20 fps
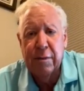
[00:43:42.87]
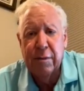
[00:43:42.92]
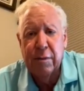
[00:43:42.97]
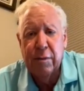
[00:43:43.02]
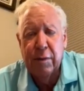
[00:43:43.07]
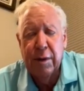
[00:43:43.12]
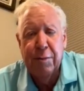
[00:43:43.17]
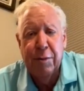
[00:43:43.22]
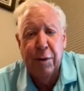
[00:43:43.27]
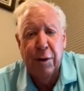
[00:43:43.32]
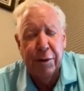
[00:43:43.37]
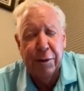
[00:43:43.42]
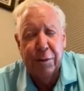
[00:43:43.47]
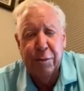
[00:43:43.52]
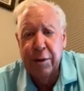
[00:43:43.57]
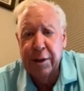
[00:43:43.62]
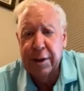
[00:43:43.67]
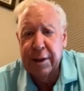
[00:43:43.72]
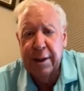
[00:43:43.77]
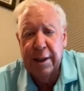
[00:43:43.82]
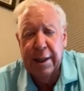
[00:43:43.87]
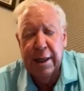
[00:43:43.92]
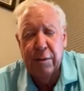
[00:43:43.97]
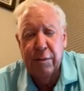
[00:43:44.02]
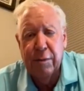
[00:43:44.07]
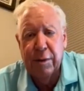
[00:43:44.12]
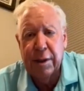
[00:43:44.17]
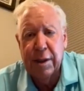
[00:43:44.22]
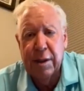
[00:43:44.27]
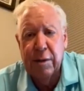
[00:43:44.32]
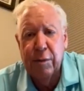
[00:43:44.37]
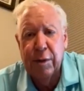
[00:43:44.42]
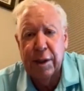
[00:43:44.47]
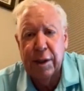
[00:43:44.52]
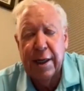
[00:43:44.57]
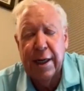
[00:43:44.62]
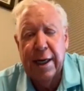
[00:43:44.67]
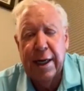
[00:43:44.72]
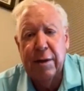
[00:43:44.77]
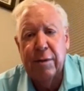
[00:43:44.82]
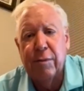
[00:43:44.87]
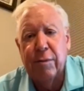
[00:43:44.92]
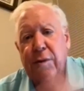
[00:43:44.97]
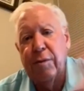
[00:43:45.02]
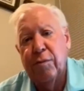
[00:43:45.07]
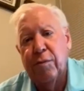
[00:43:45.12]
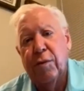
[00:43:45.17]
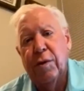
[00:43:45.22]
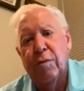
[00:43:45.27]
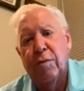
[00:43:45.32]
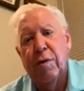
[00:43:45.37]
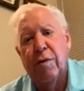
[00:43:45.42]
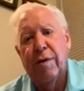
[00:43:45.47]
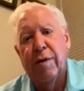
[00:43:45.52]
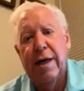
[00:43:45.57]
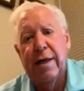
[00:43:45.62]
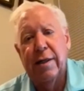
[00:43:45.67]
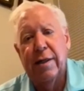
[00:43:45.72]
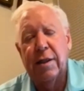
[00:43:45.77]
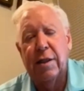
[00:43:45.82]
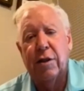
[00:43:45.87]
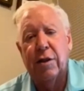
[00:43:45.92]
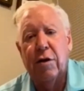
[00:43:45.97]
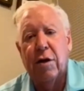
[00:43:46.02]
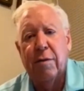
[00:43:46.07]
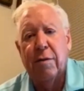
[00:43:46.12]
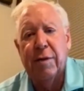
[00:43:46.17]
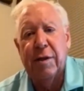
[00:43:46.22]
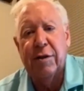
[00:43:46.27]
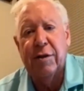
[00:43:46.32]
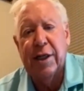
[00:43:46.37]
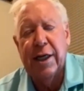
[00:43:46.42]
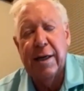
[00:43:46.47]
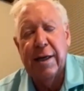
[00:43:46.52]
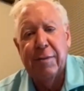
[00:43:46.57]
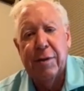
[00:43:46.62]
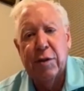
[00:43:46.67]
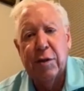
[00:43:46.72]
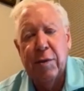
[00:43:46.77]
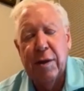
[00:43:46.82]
We both worked a lot with Kite when we were out at the Tournament of Champions,